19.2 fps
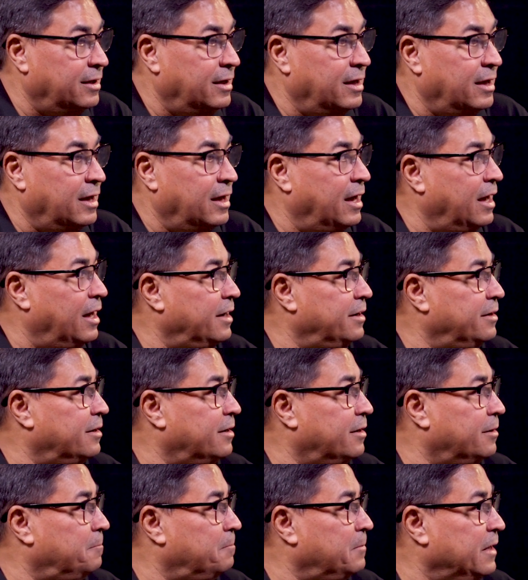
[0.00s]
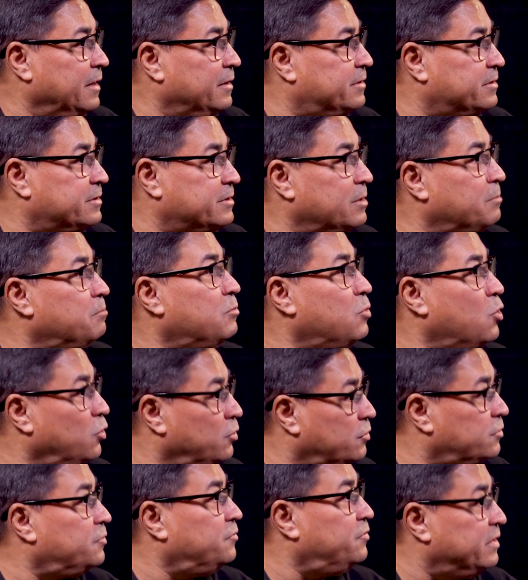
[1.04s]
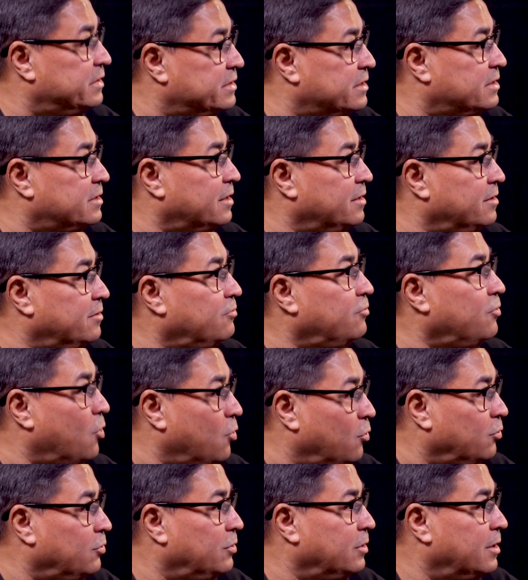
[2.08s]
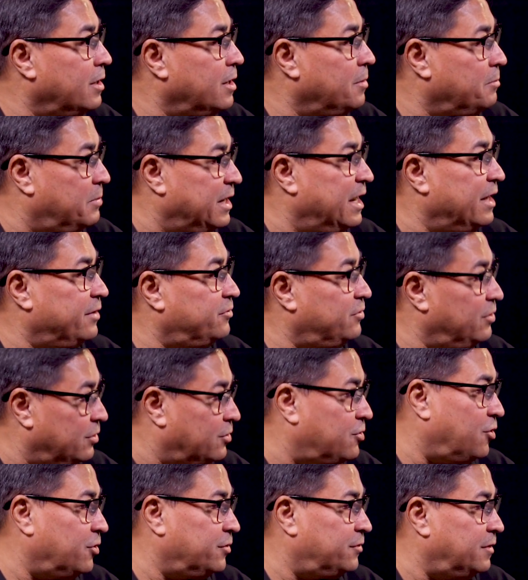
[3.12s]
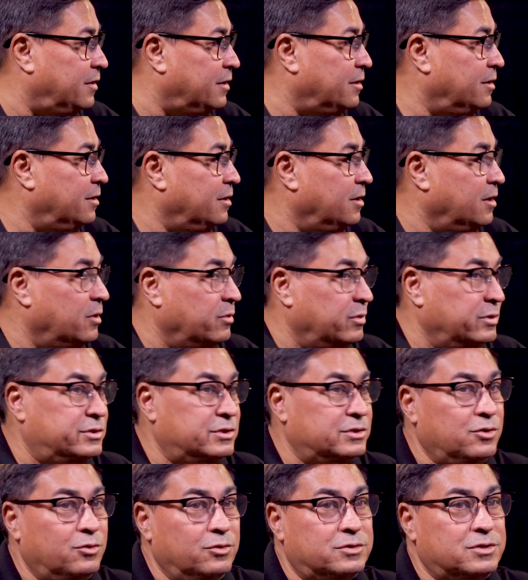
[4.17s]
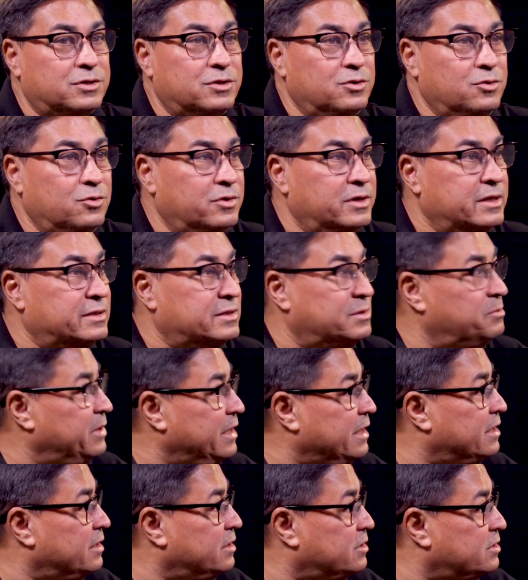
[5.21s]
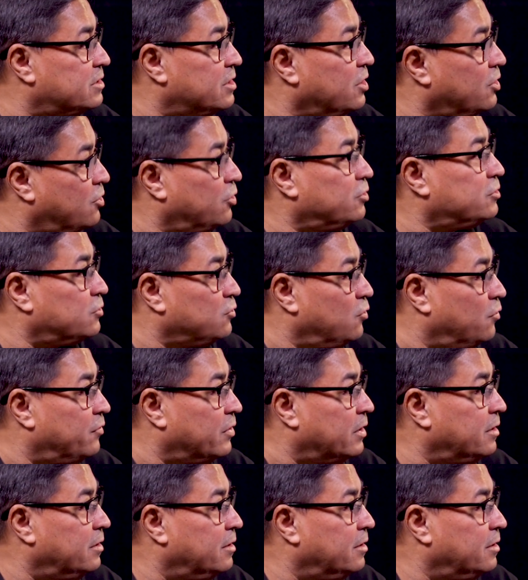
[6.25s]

Yeah? And it's the most visited road, pedestrian crossing, which is also known as the Beatles crossover.